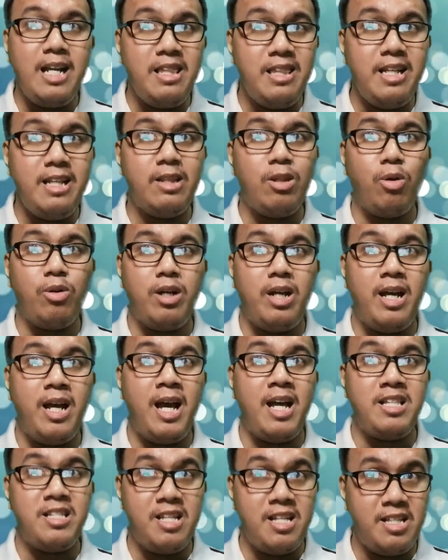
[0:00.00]
kindly don't
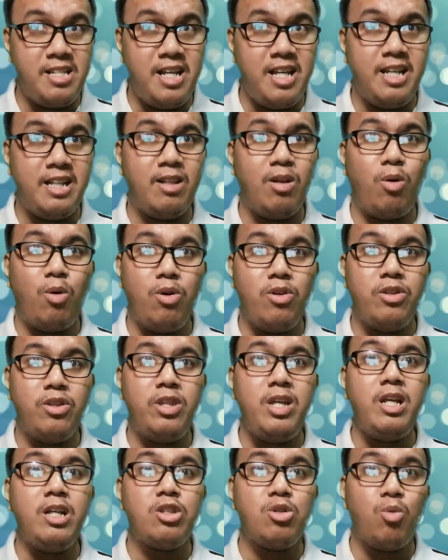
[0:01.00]
hesitate or
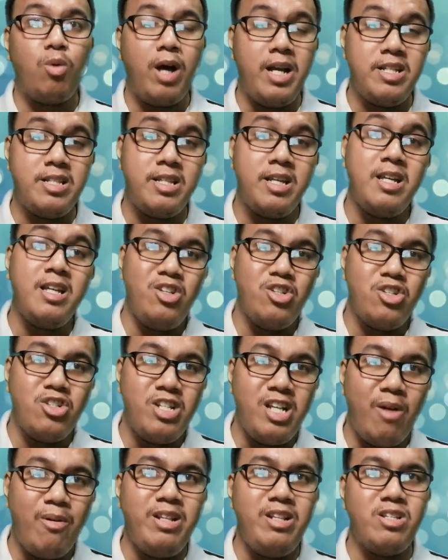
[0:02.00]
think twice in
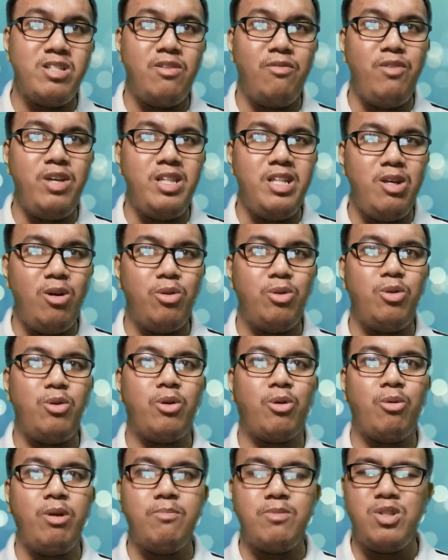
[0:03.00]
sharing this video to
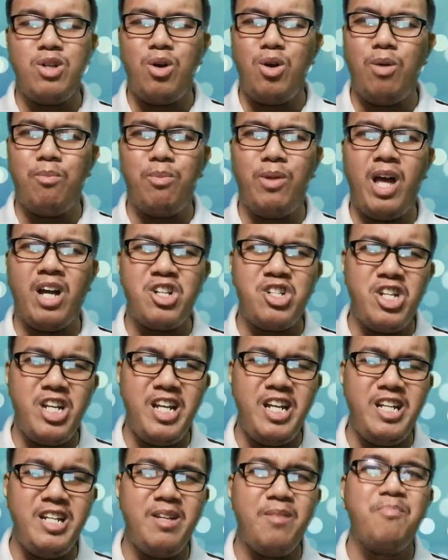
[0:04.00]
your crypto,
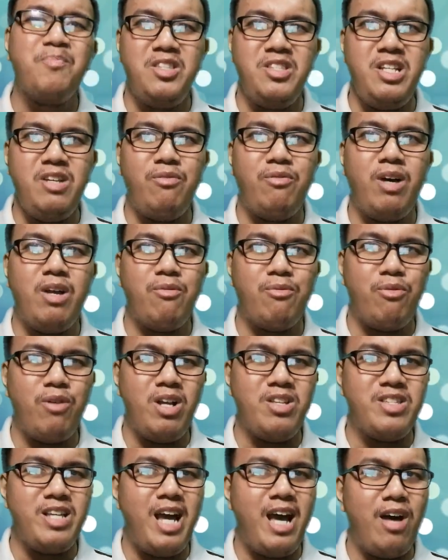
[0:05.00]
blockchain, and DeFi
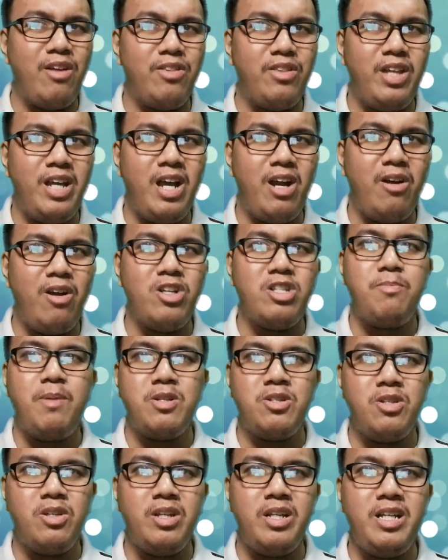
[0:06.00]
friends out there,
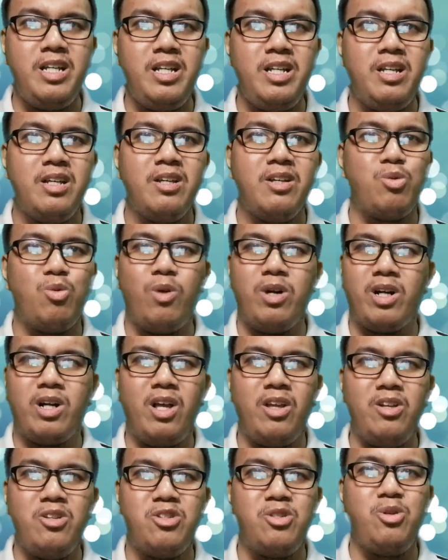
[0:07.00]
especially those who are
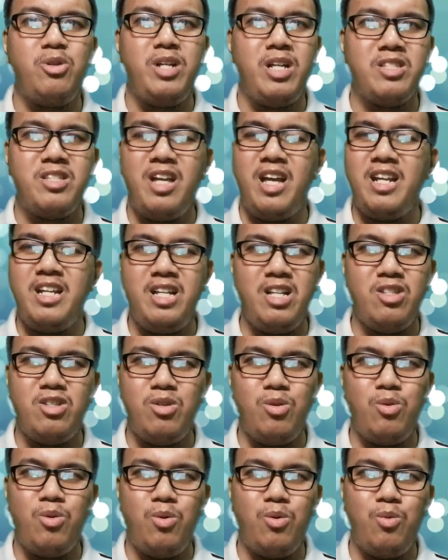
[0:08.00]
college students and
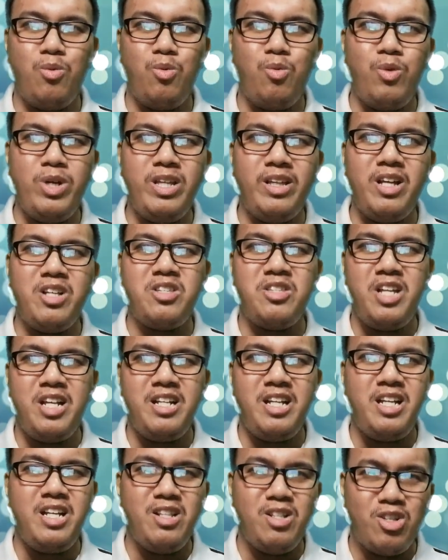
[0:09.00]
into real
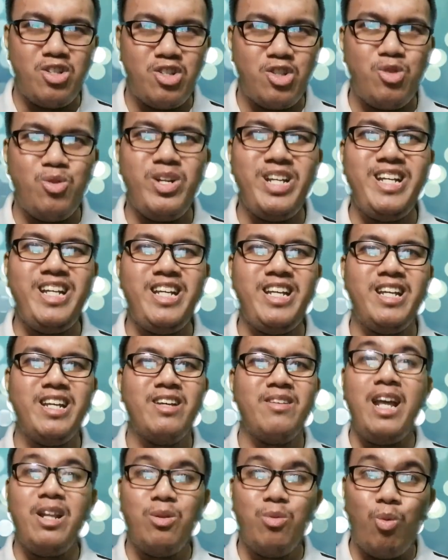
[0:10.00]
estate industry.
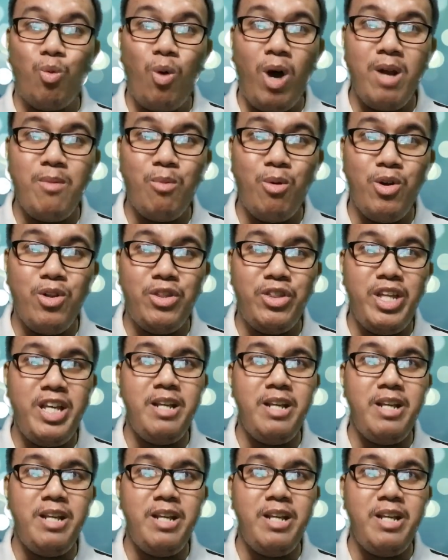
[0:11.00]
And one more